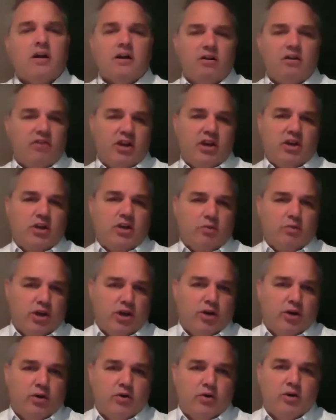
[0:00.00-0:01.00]
then you would
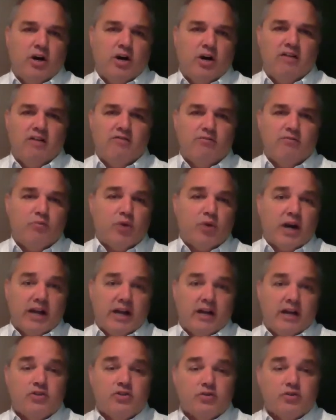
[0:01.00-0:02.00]
know
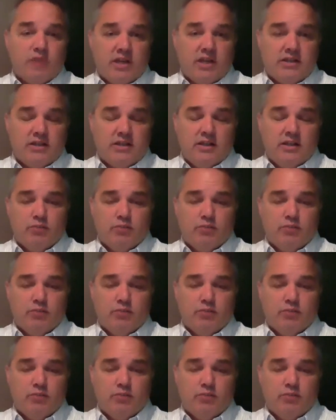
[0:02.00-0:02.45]
Brian Tracy.